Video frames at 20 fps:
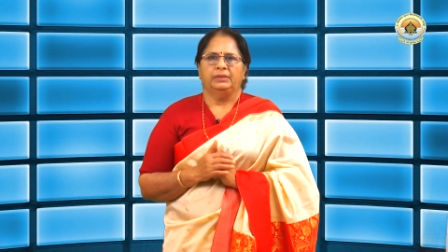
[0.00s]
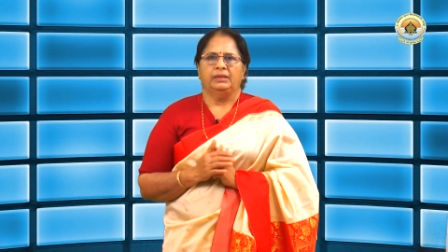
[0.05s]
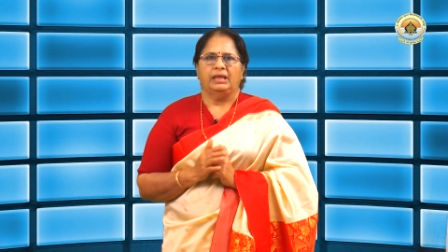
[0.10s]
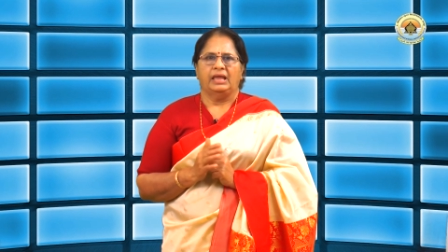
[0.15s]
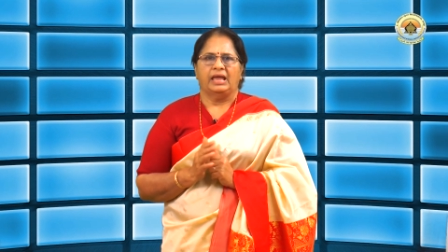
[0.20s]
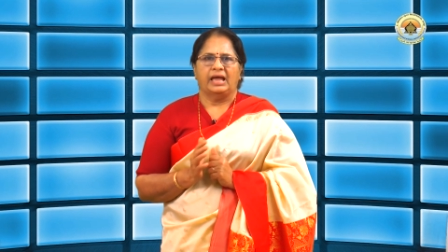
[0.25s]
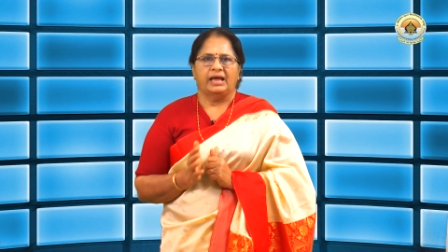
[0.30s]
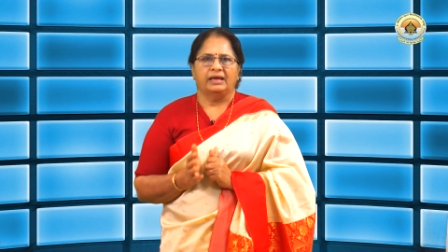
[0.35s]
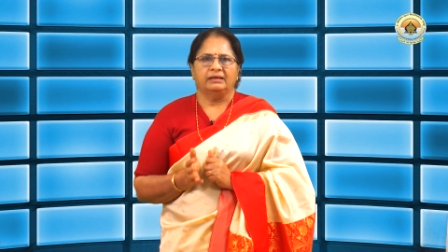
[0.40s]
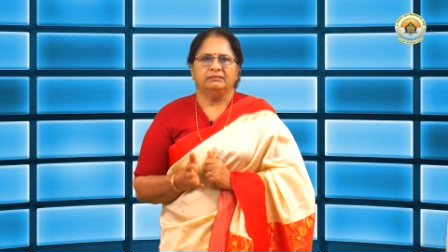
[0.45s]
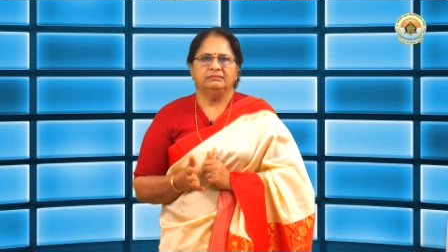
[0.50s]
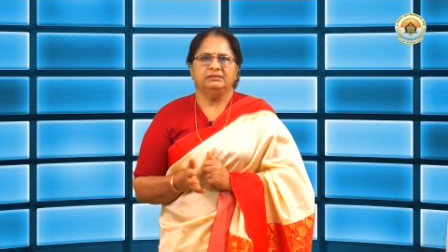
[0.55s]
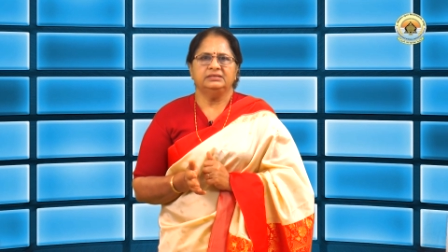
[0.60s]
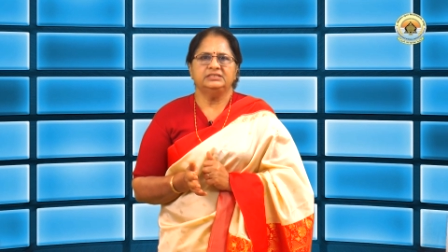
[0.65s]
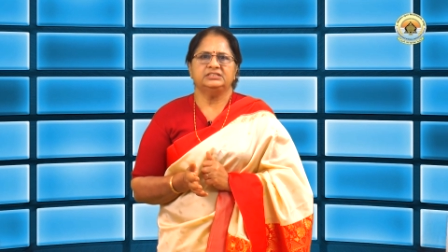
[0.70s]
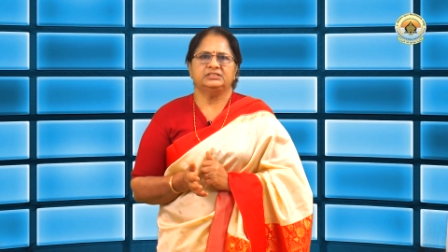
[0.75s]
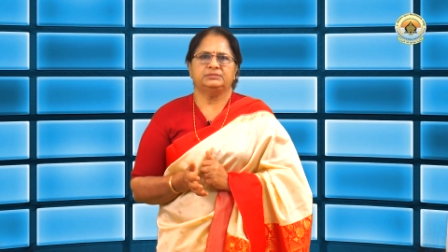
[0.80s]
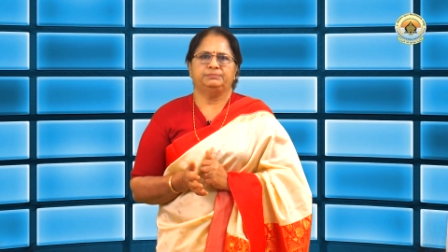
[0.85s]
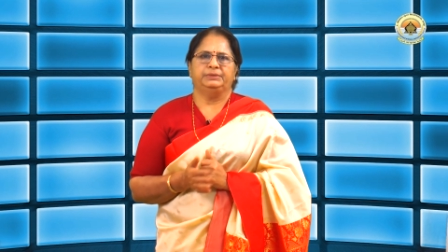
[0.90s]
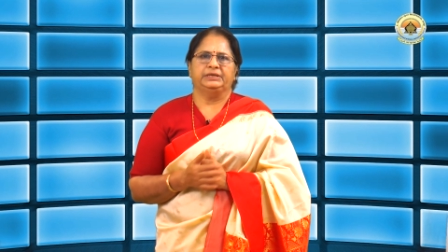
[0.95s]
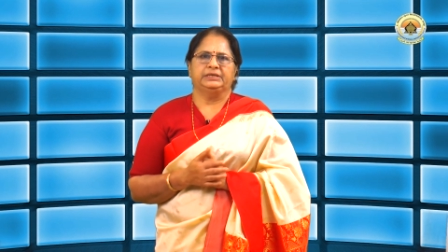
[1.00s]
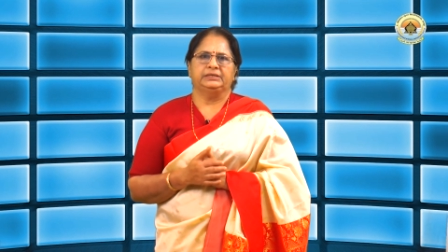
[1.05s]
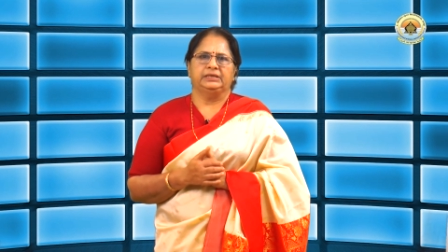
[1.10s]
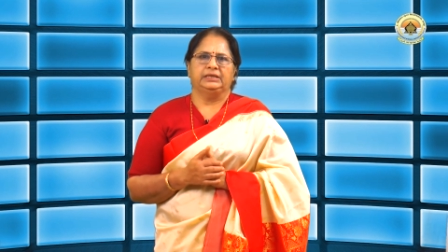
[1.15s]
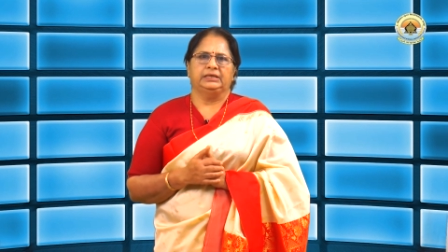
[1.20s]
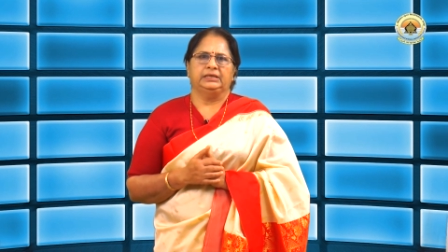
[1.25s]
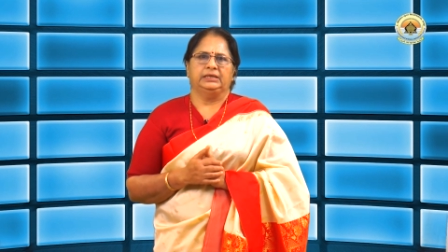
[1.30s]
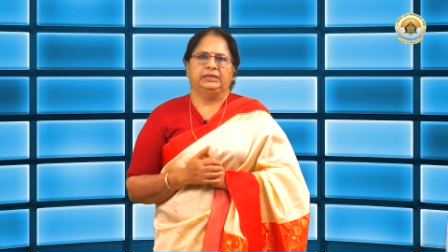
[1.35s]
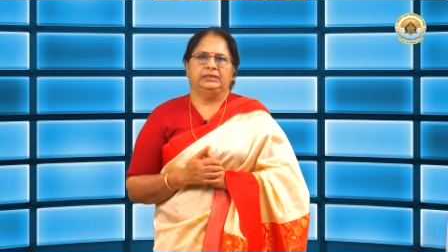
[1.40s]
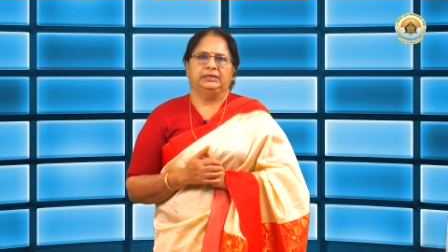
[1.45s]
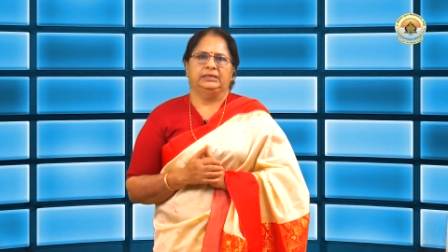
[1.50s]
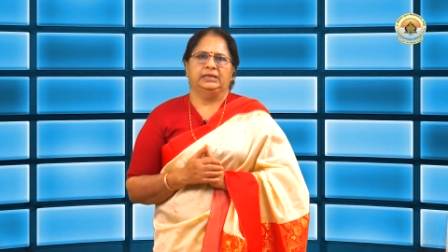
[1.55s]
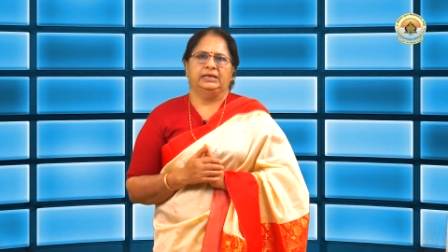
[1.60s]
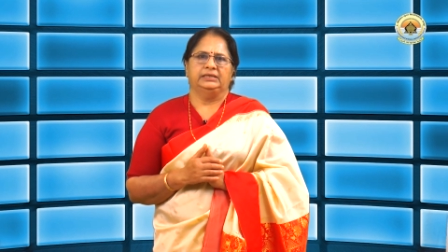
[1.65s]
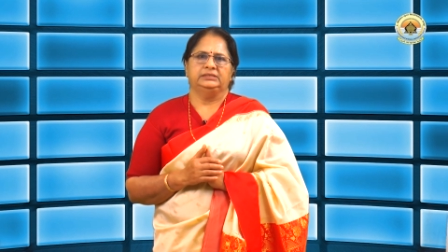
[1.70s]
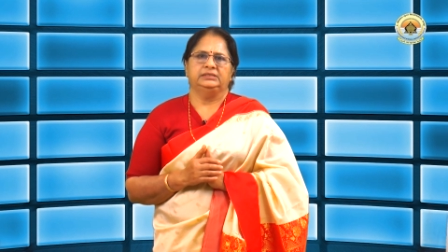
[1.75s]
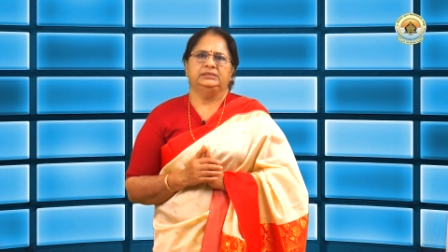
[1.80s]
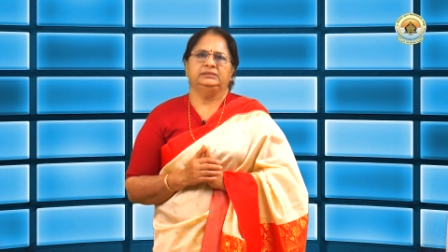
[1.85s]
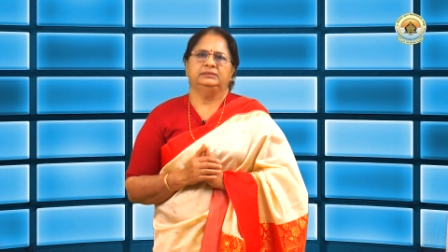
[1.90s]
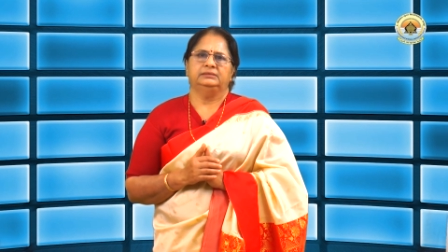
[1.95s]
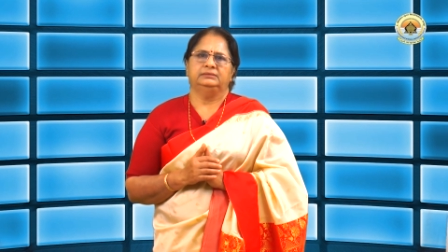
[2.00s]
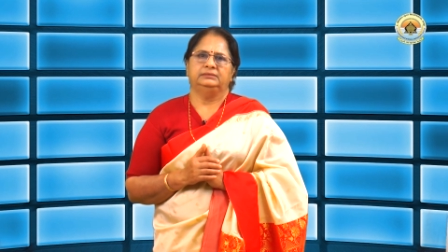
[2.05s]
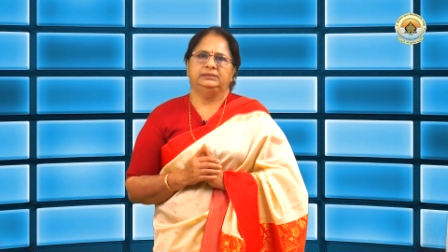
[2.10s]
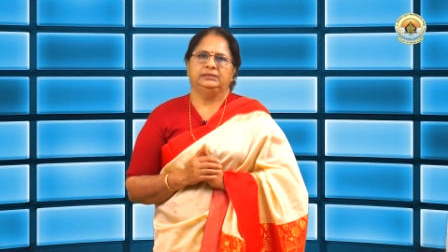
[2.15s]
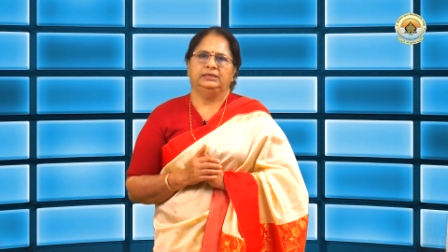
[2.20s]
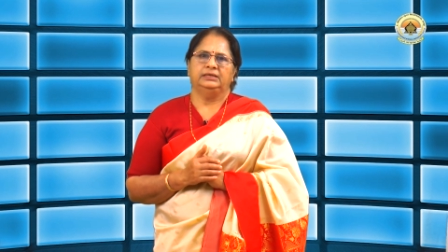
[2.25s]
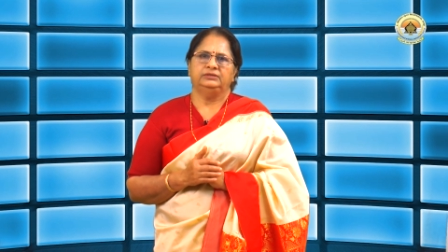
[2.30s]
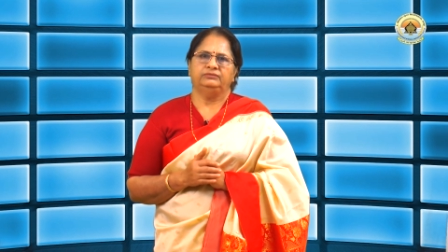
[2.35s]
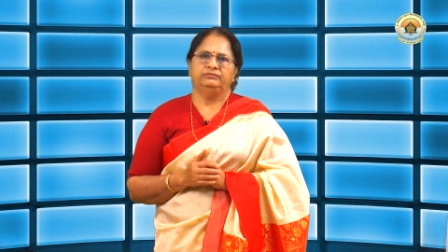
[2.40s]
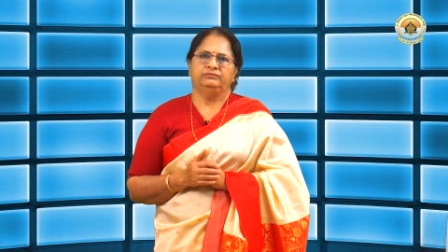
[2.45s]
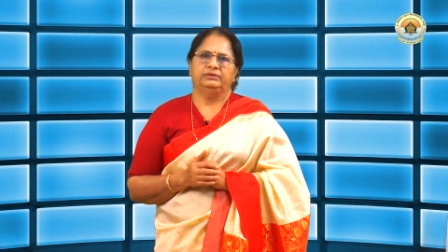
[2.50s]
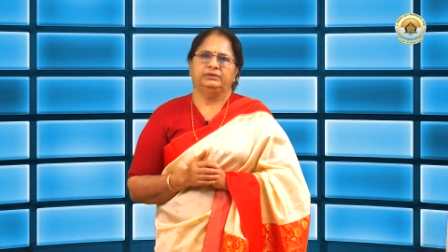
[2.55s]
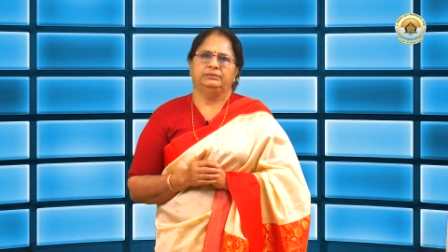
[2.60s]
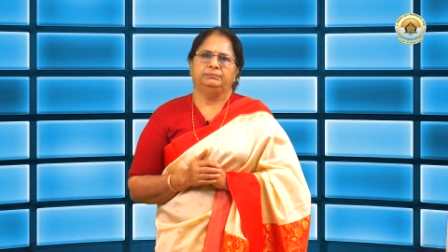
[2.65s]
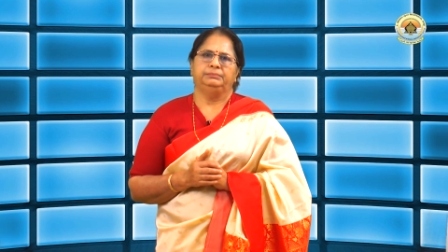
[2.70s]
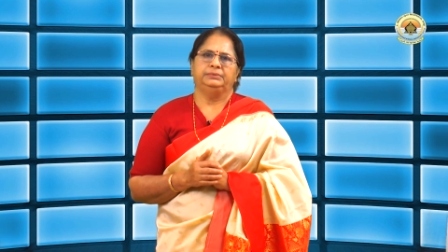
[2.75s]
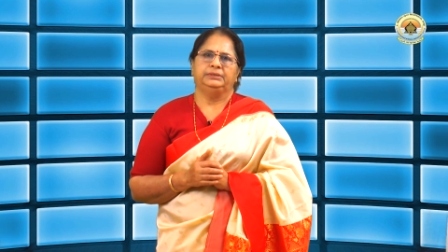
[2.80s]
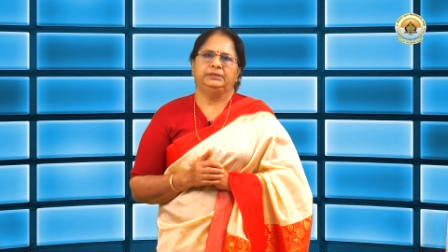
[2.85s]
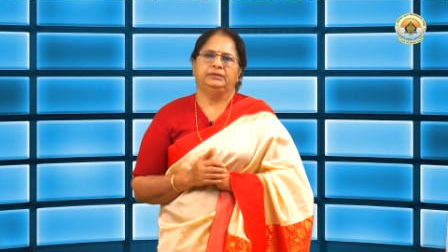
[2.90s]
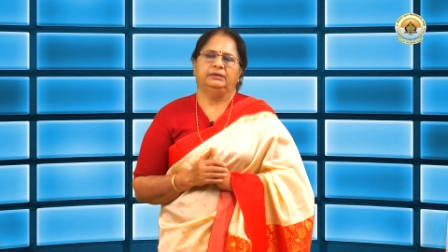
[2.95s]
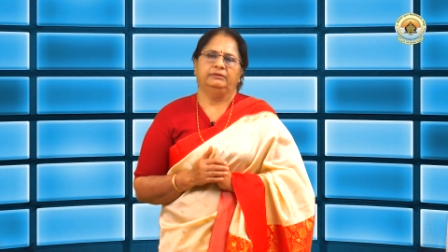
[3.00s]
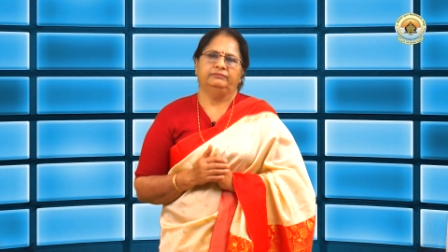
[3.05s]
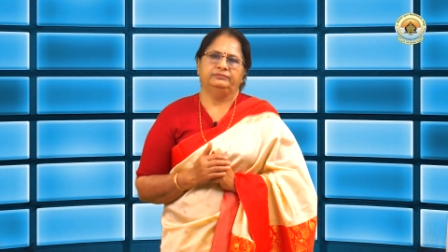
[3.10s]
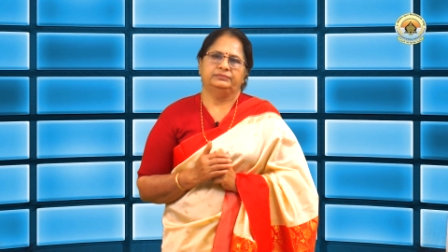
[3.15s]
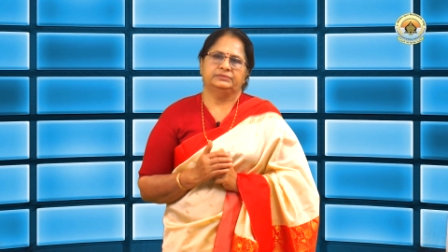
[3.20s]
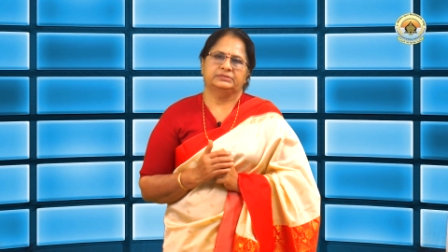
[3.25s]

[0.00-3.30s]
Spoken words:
had its beginning in 1938 when B.F.